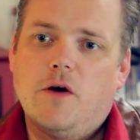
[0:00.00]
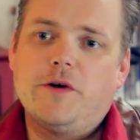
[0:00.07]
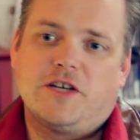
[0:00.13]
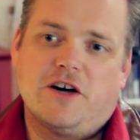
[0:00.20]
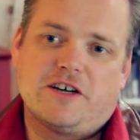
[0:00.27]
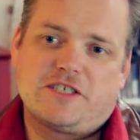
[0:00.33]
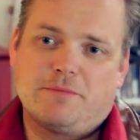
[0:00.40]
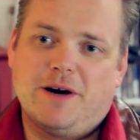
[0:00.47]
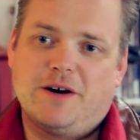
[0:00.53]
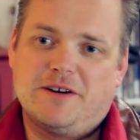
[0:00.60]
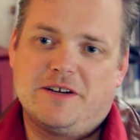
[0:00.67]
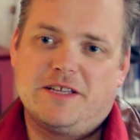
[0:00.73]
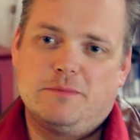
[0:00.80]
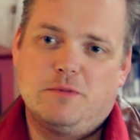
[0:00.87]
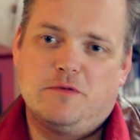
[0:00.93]
Though he talks about
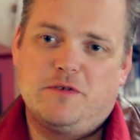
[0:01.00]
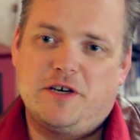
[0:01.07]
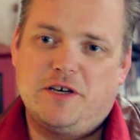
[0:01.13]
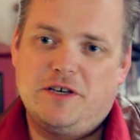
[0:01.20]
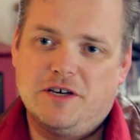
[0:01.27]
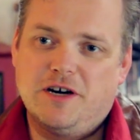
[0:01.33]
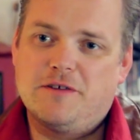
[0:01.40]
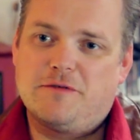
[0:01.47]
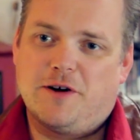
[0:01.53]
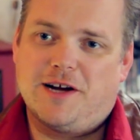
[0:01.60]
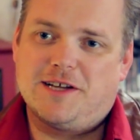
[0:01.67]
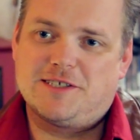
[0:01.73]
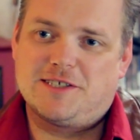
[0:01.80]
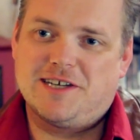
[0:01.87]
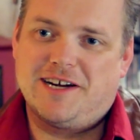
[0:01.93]
it in the movie Young
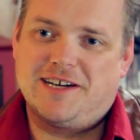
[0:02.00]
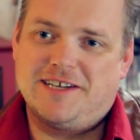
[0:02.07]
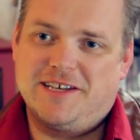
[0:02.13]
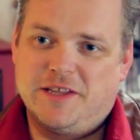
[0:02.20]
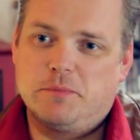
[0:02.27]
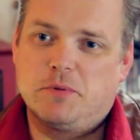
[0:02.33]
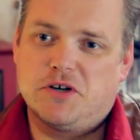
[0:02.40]
Frankenstein, in the